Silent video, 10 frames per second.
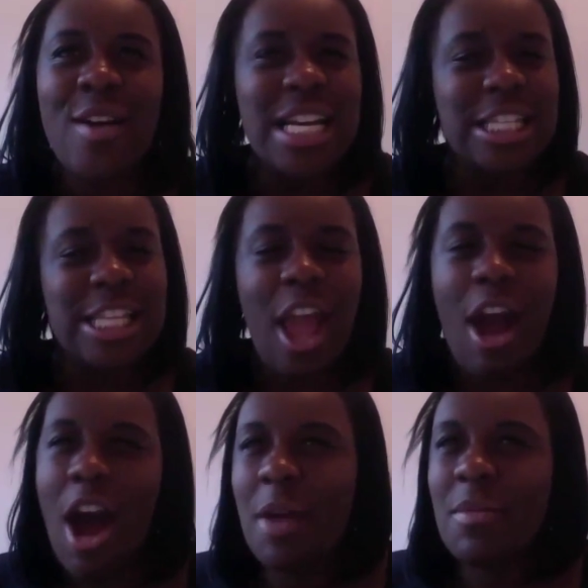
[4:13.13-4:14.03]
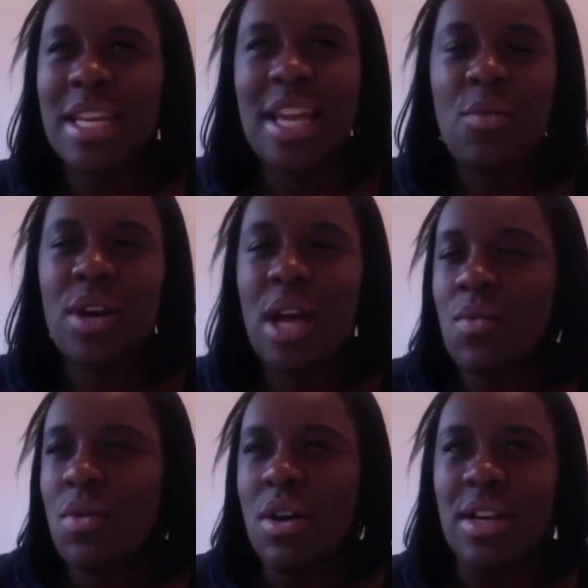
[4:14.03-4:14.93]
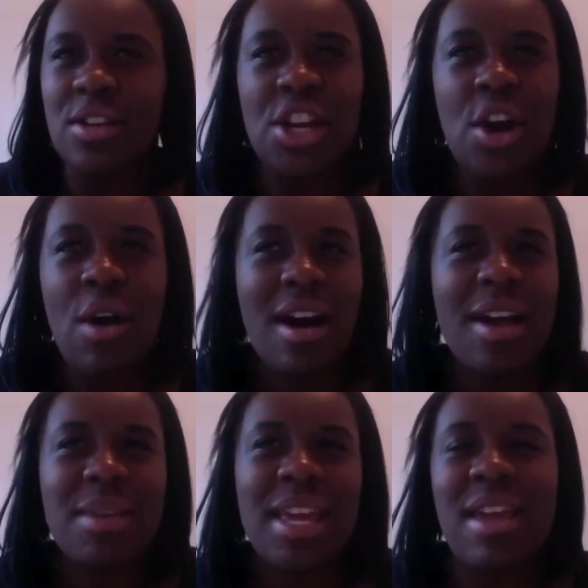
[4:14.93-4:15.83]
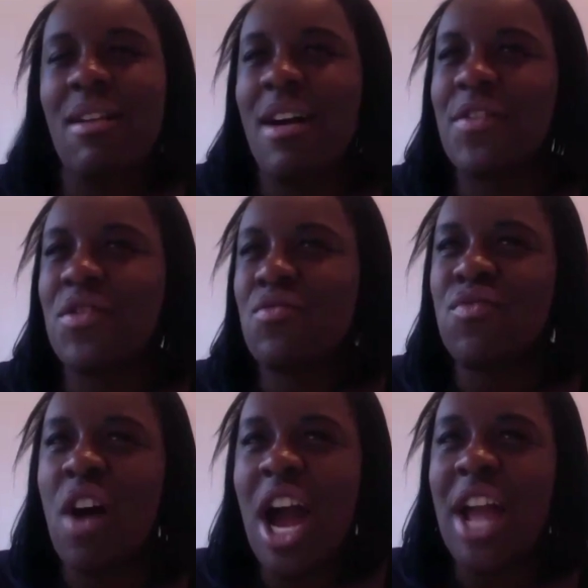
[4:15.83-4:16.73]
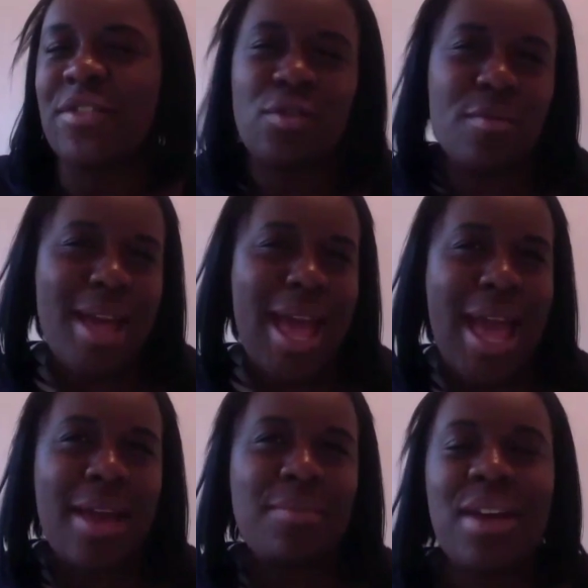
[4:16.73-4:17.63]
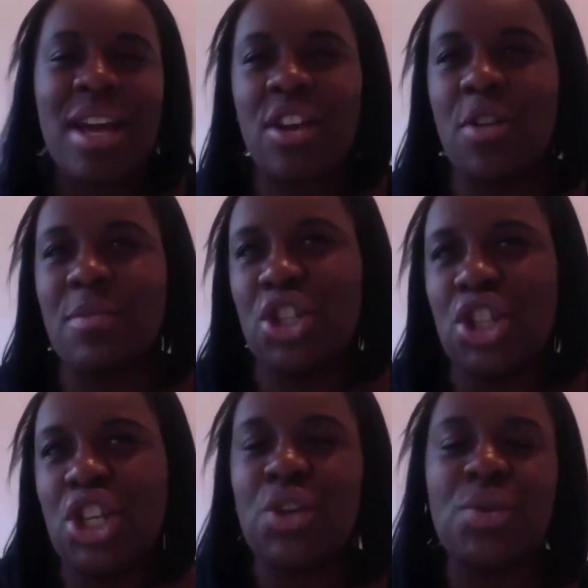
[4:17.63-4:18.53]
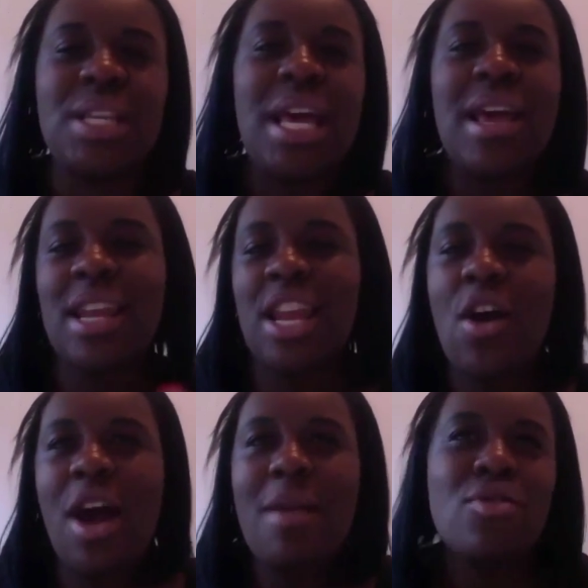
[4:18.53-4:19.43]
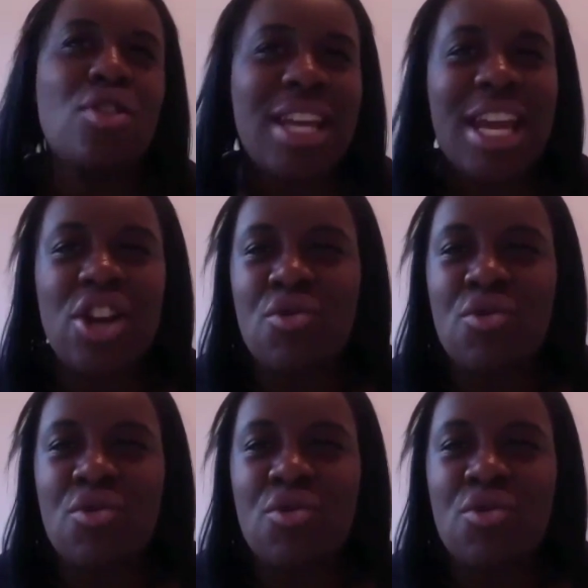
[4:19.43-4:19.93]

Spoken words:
Say, I'm gonna get what I want, I'm here, I've arrived, I've got my handbag, I've got my shoes, I'm looking